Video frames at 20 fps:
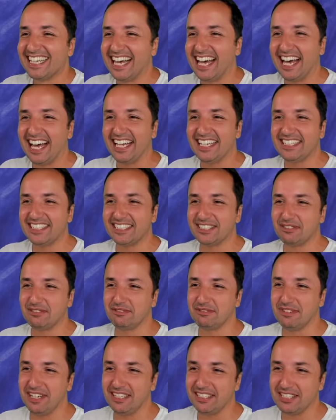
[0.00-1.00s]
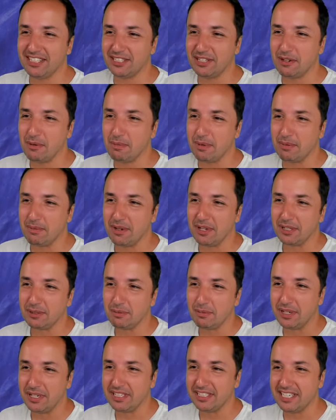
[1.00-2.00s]
I just I just hope I'm not
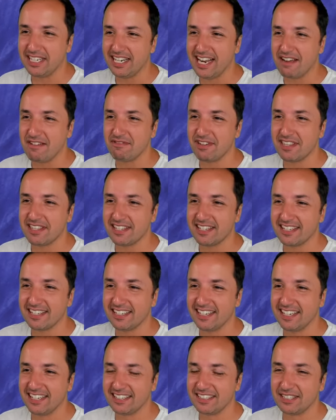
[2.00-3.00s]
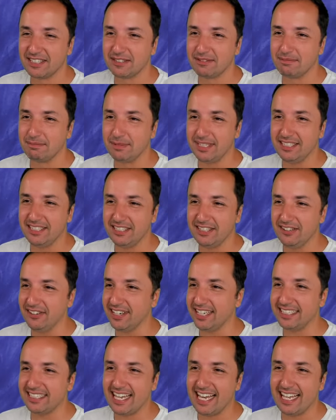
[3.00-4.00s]
blundering everything. But look
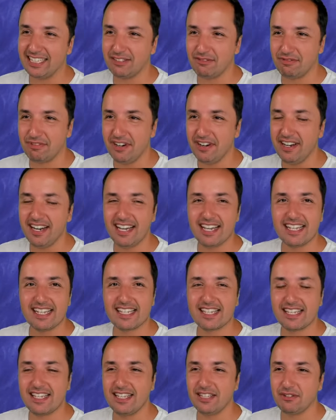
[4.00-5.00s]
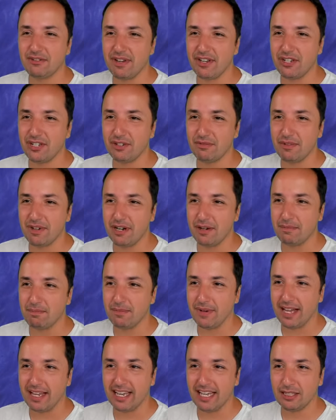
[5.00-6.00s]
at that, very nice situation where
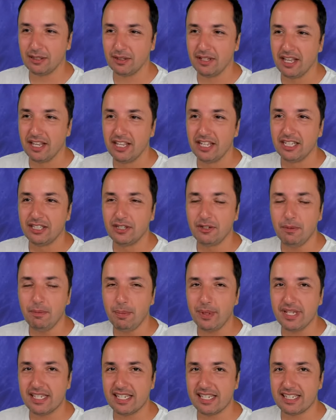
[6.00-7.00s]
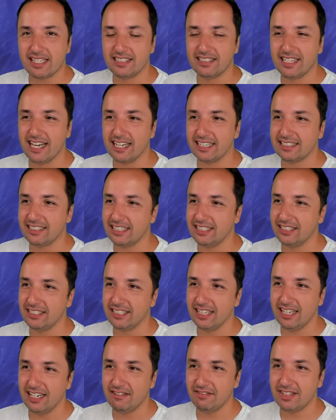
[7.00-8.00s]
I got two pieces attacked and
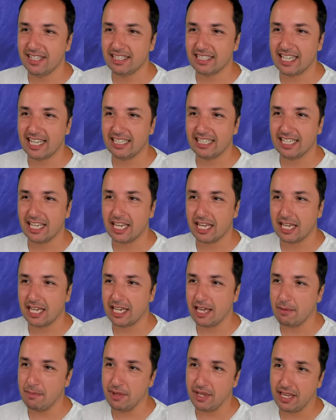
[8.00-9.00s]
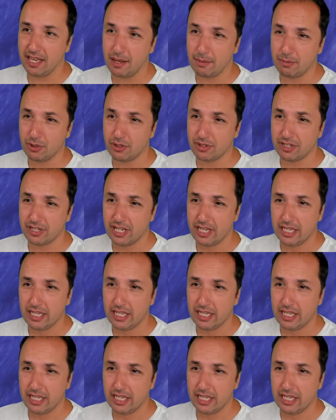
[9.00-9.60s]
none of them can can be captured.